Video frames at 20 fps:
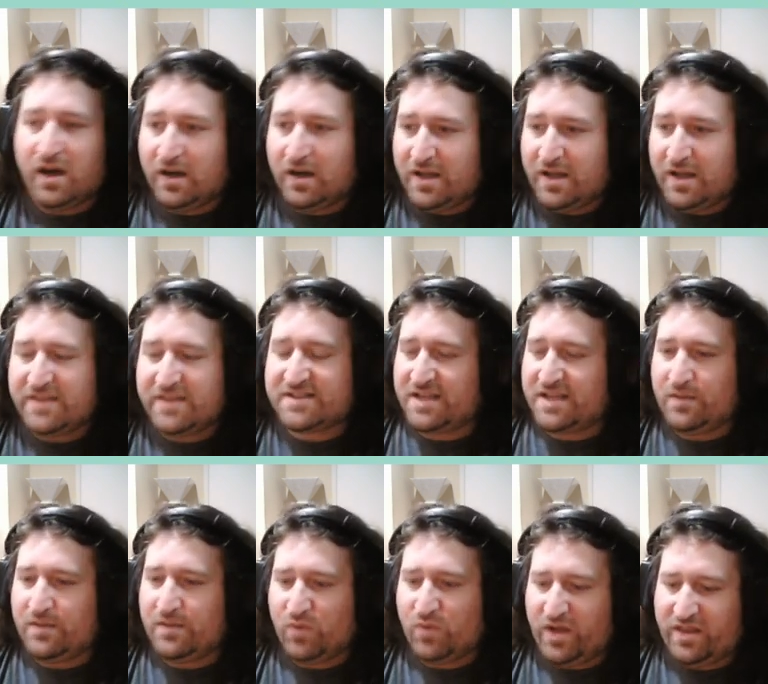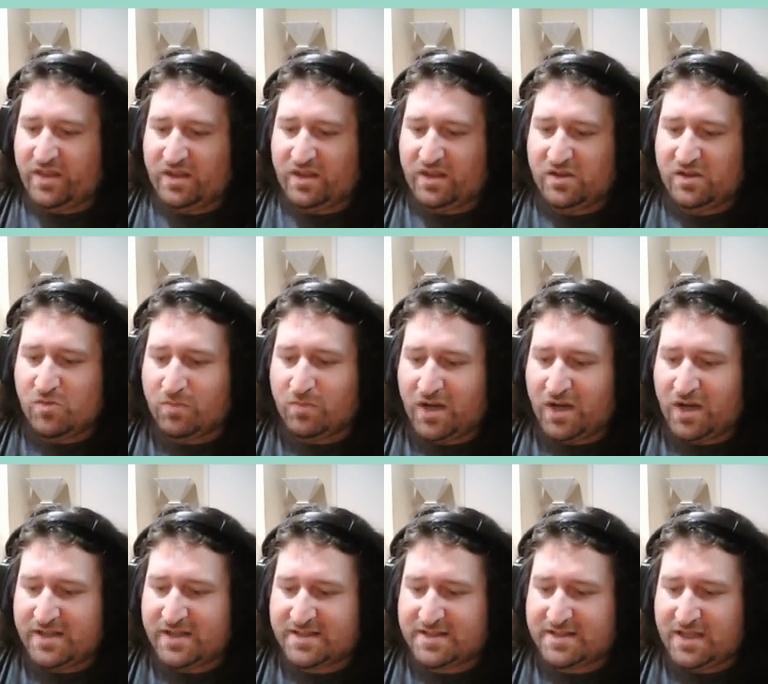In the same way that you
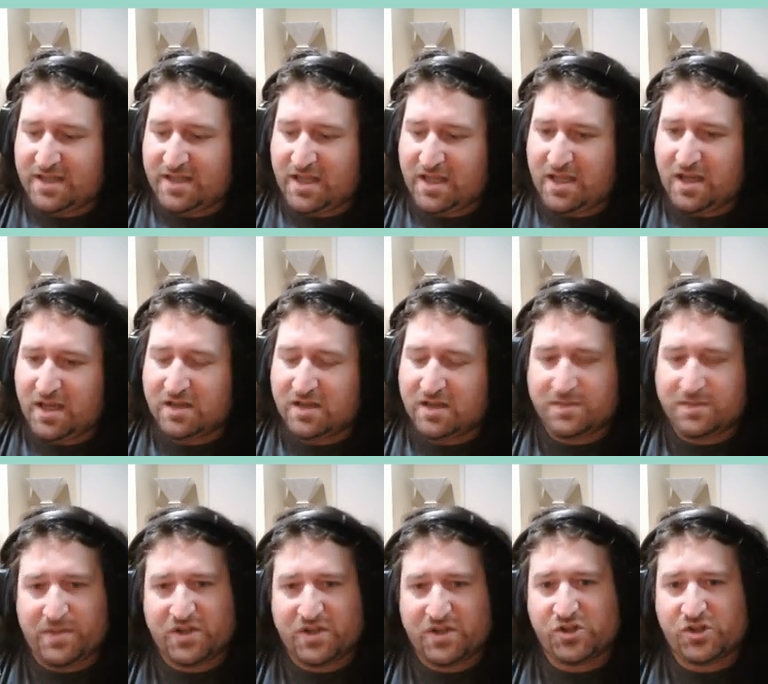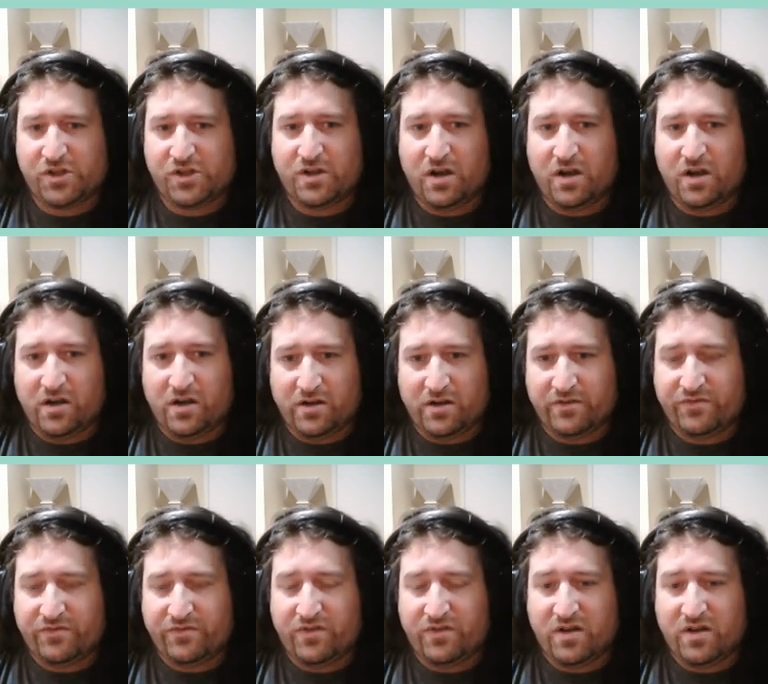might see a depiction
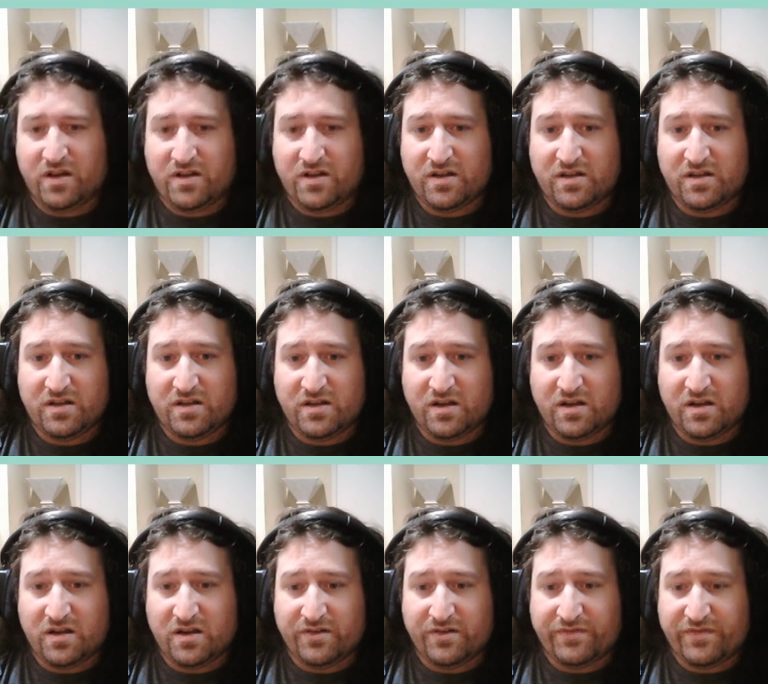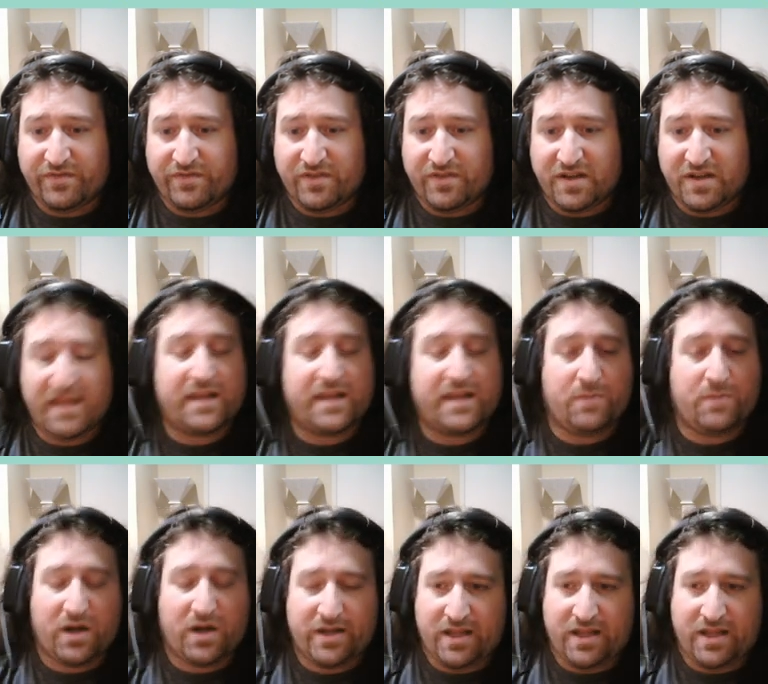of the naked
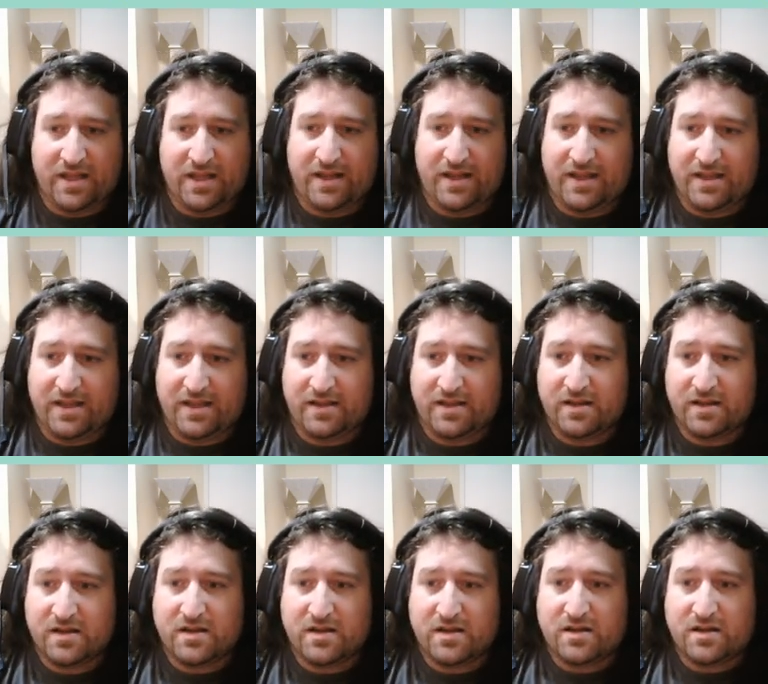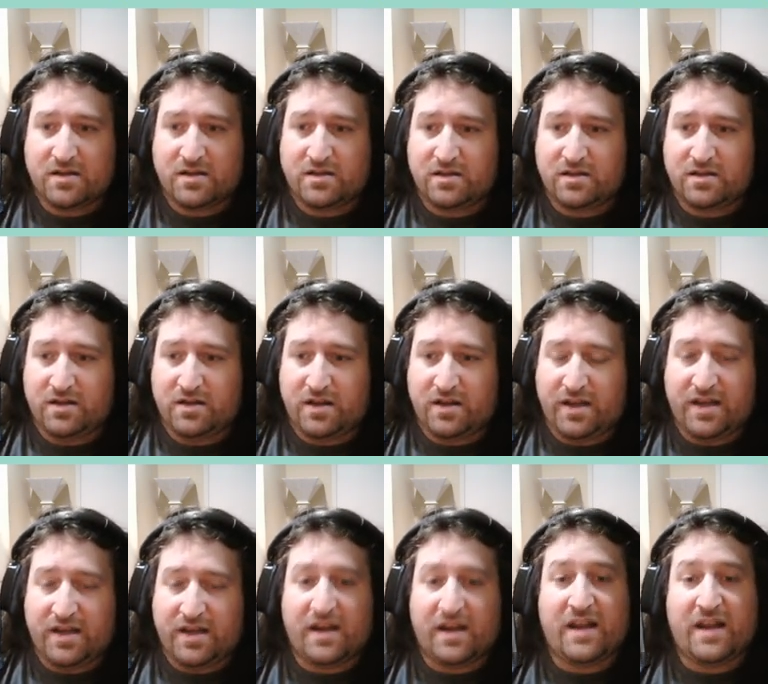body in
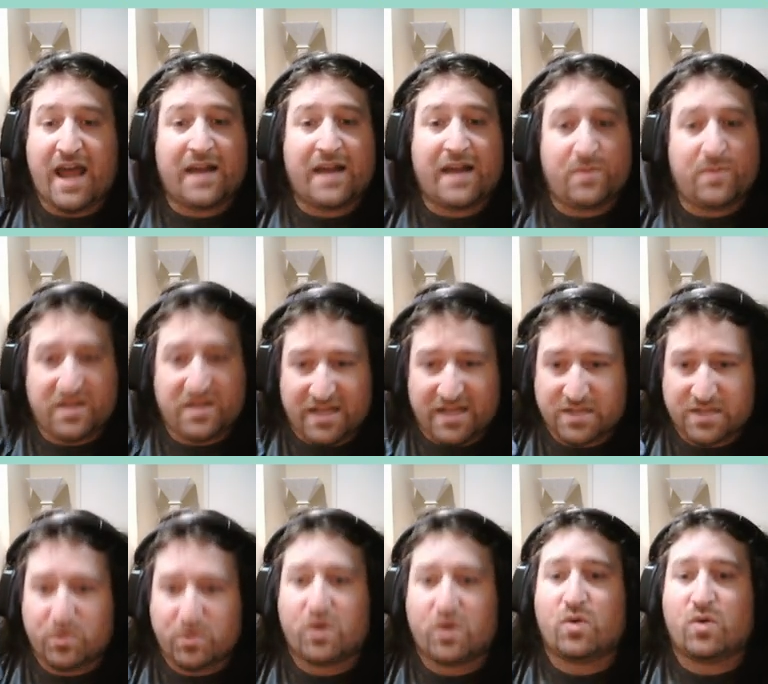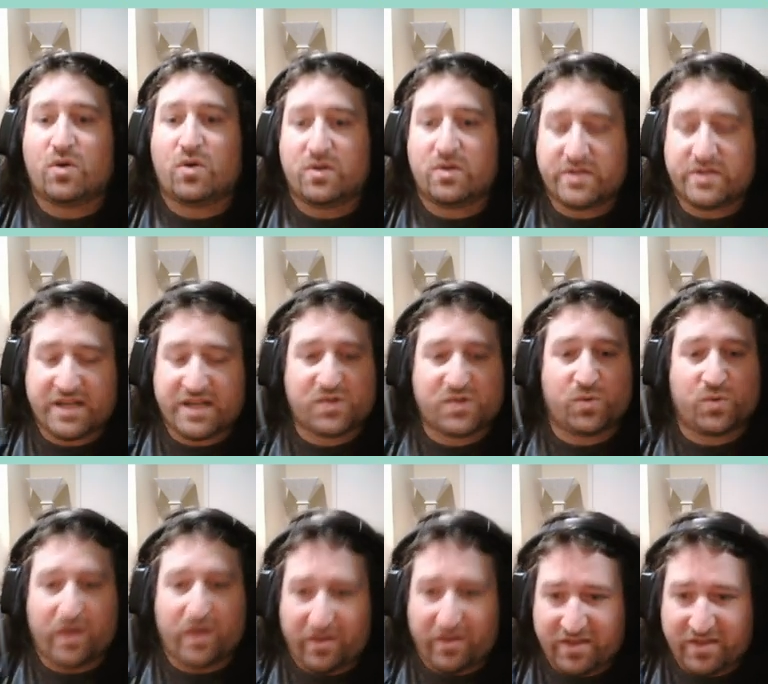an anatomy textbook or sexual health